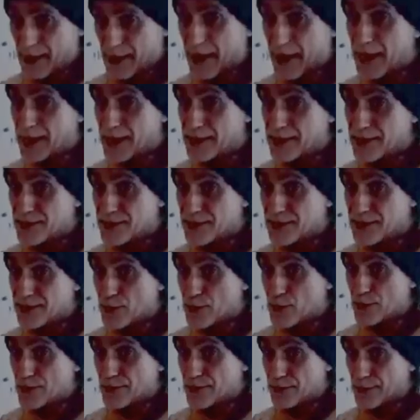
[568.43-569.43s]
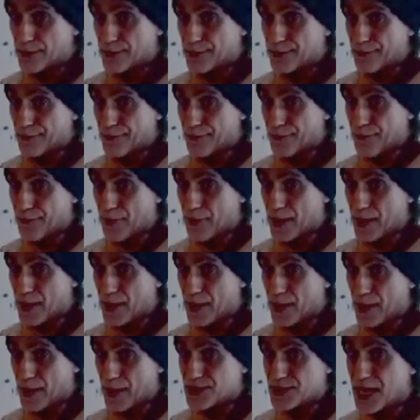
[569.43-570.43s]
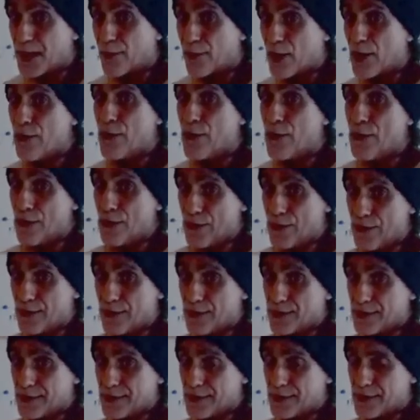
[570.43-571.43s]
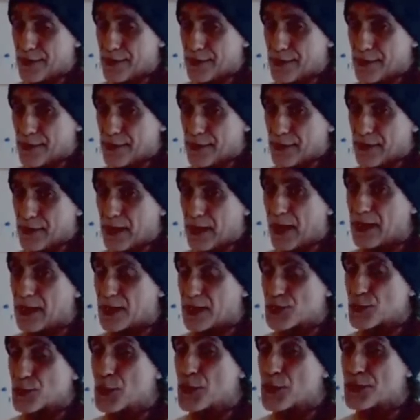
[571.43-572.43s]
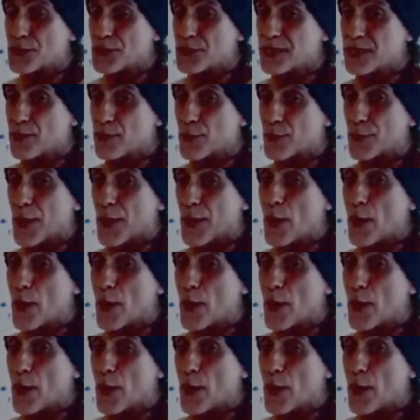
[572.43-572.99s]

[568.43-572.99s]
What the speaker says: and tarot, and it's rooted in